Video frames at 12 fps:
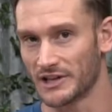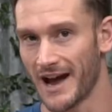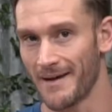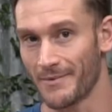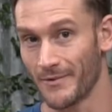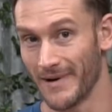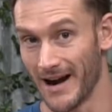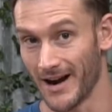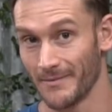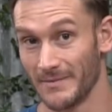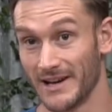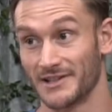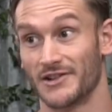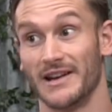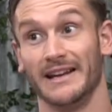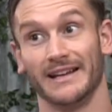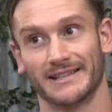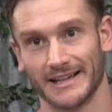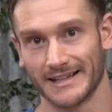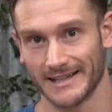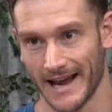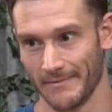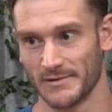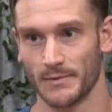the Tupperware because you're eating six
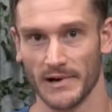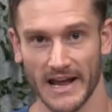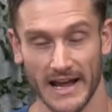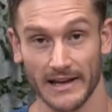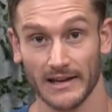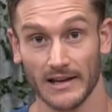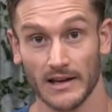times per day,